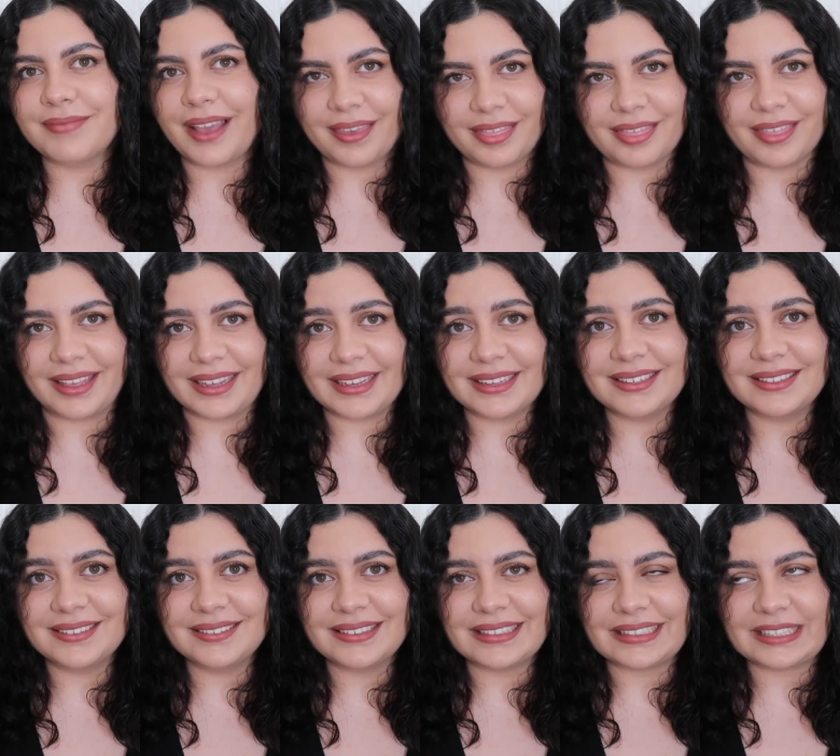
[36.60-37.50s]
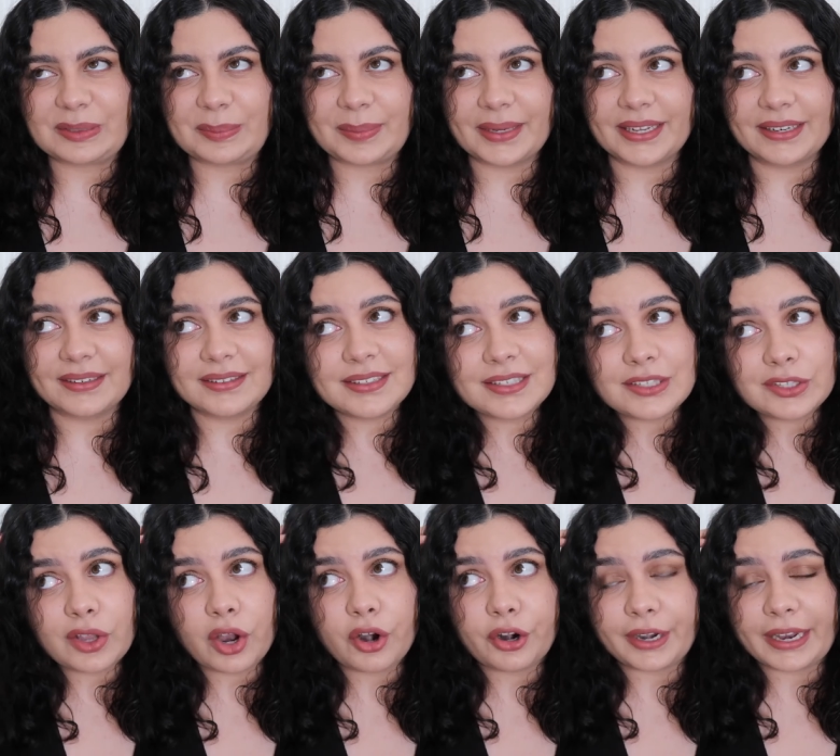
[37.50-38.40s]
I think it's been.
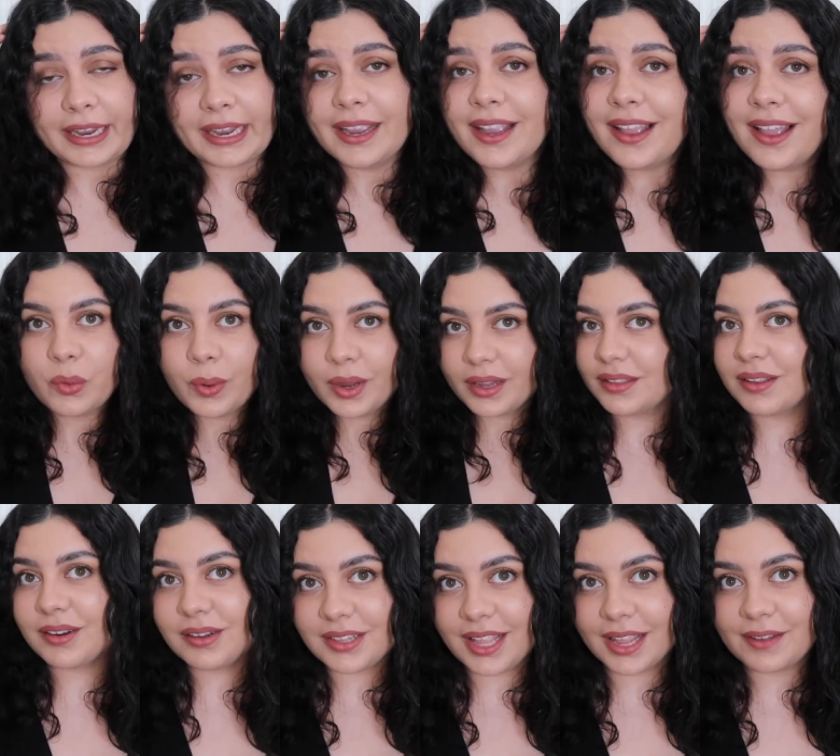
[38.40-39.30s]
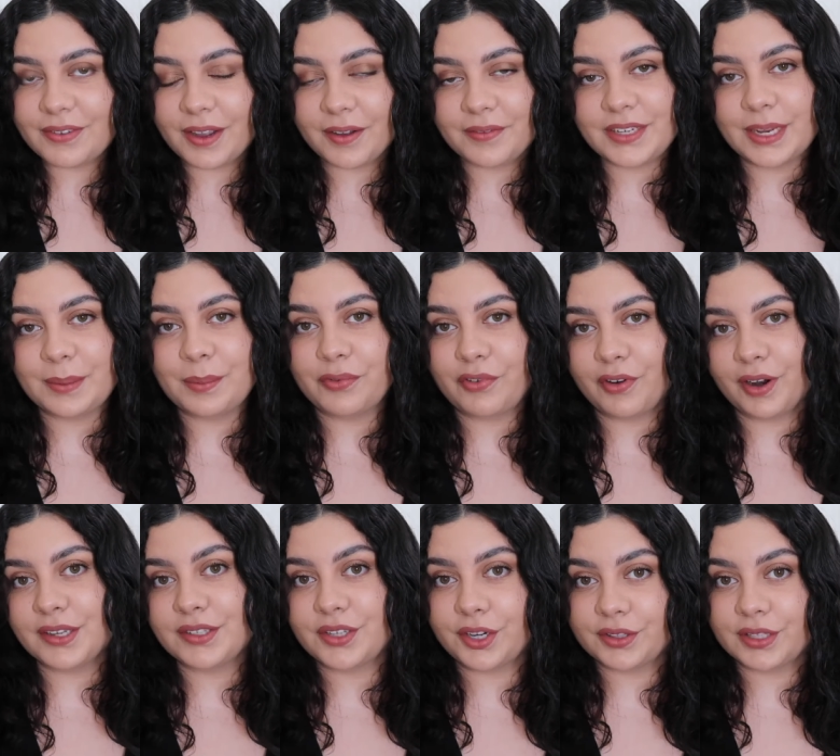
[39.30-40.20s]
Sorry. Quick little life update before
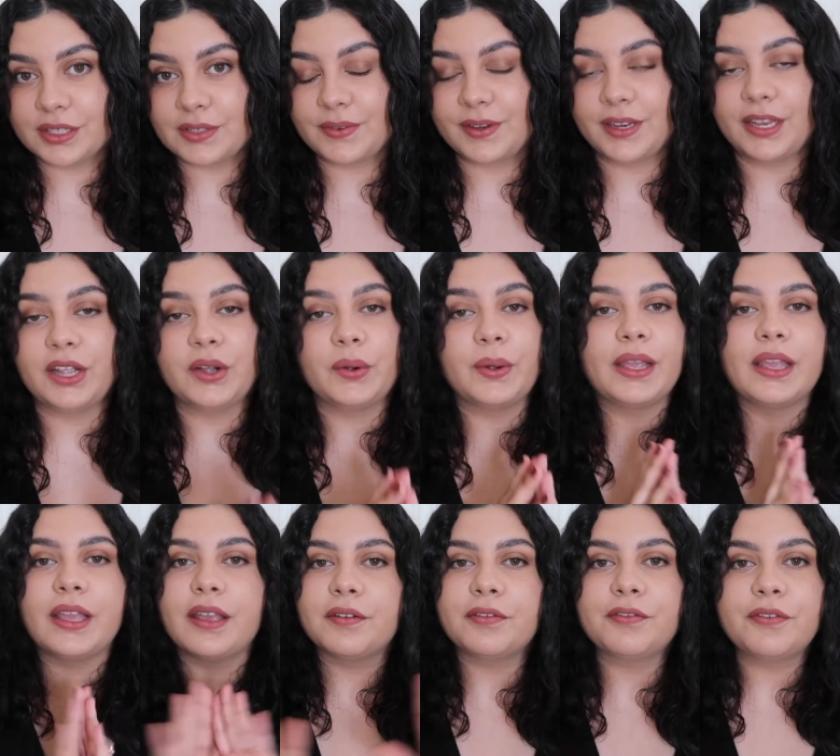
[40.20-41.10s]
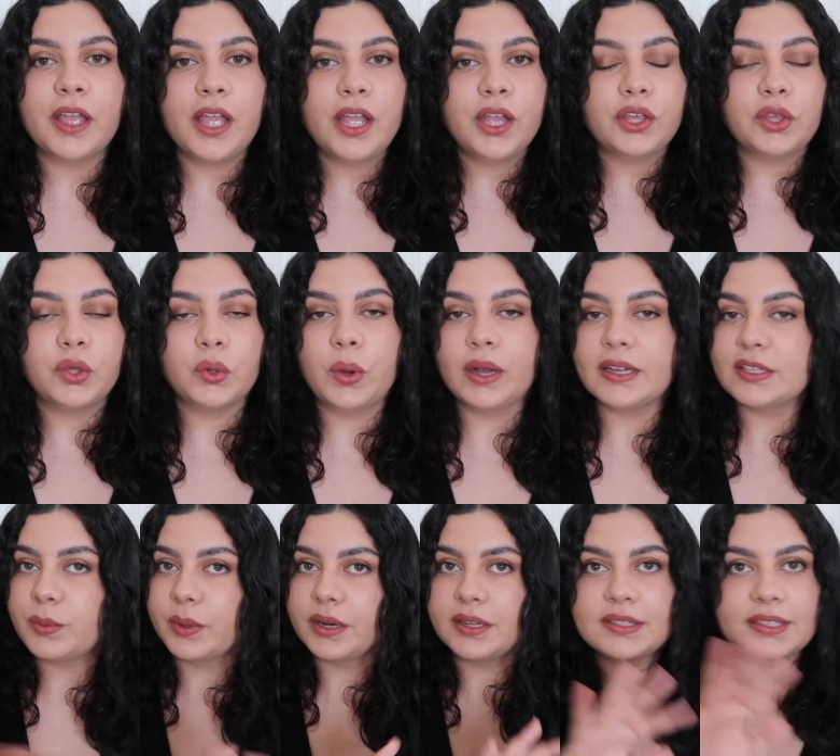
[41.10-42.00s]
I start this video. If you
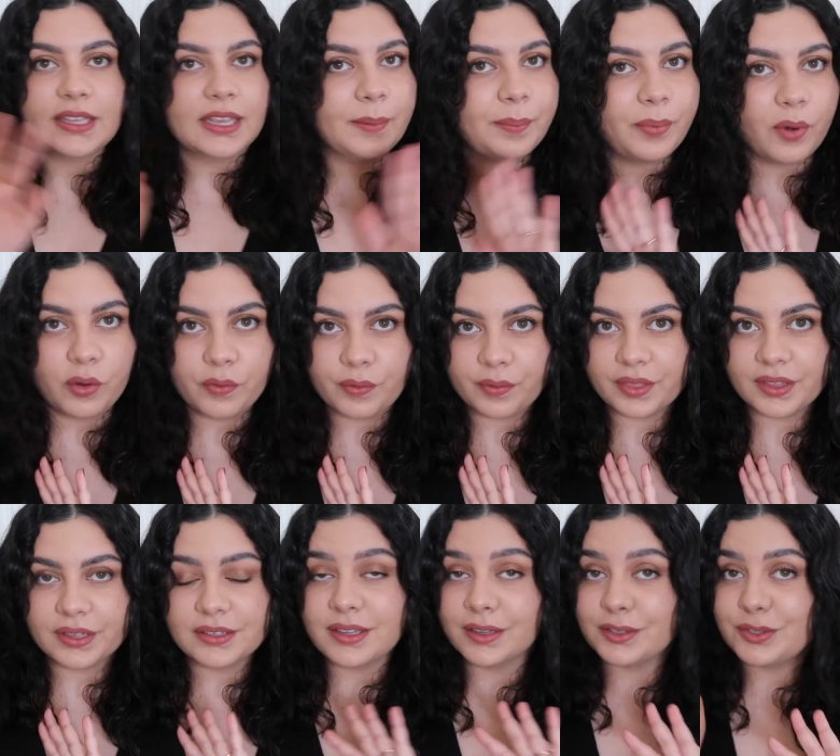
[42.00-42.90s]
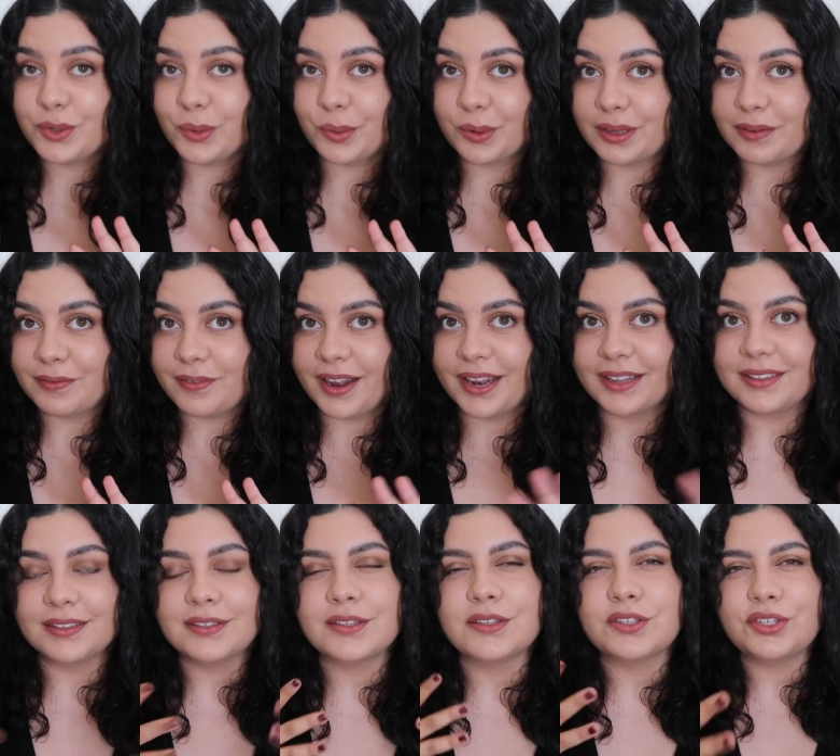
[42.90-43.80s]
guys want to skip over this, that's totally fine.
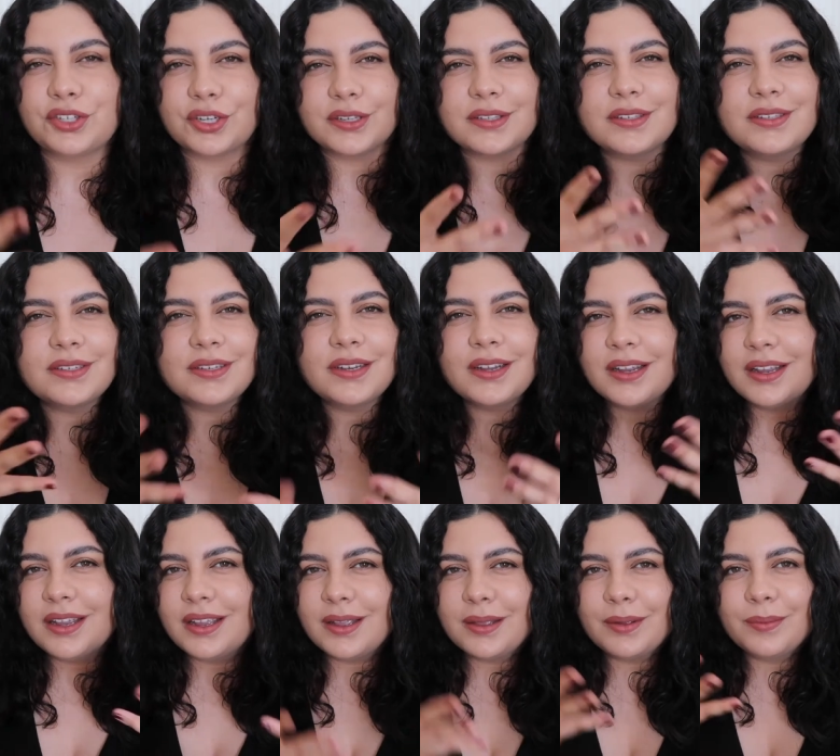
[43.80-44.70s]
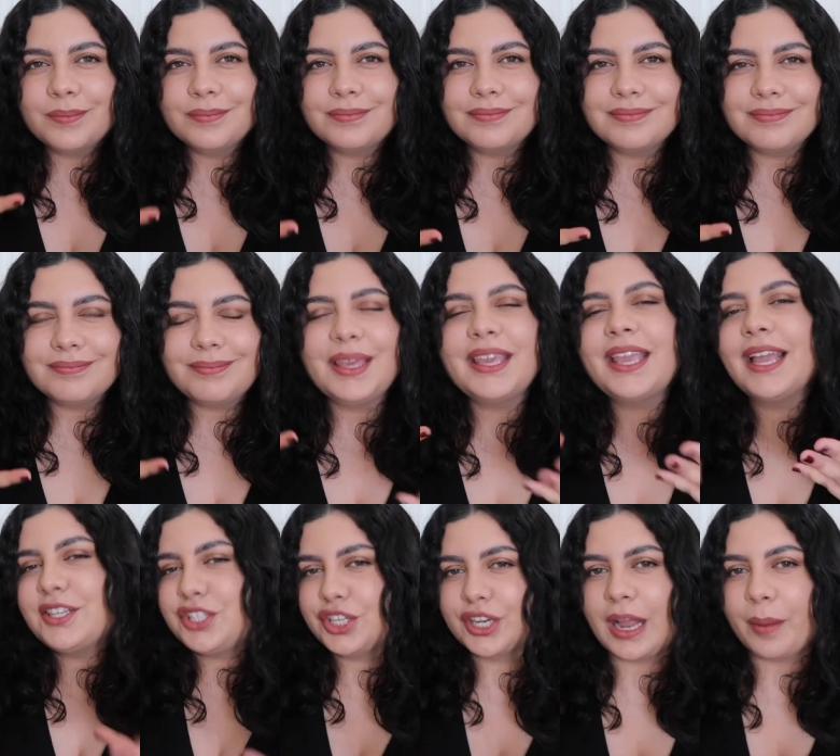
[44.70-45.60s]
This is just me
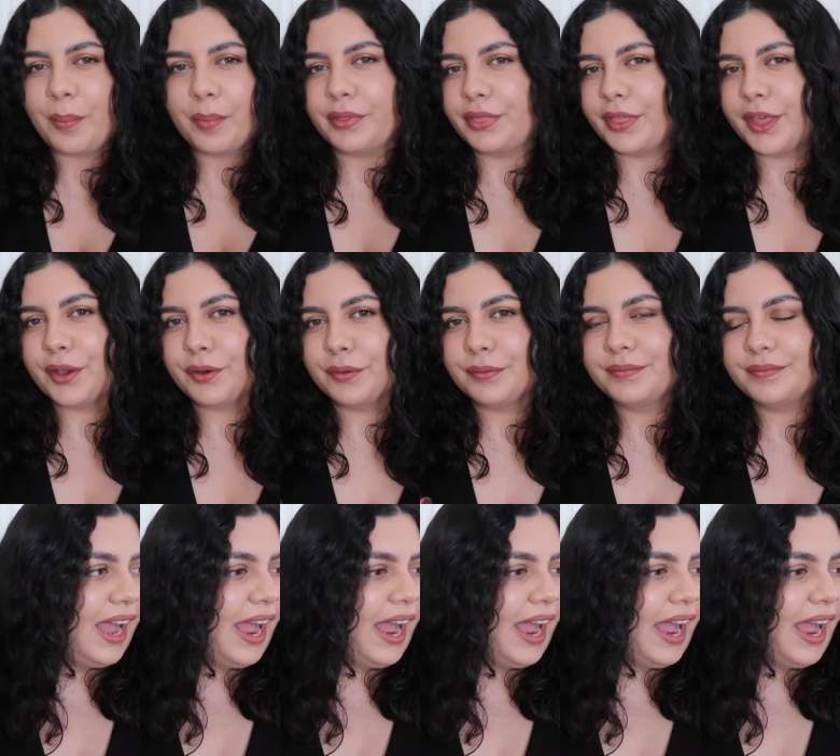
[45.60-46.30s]
catching up with you.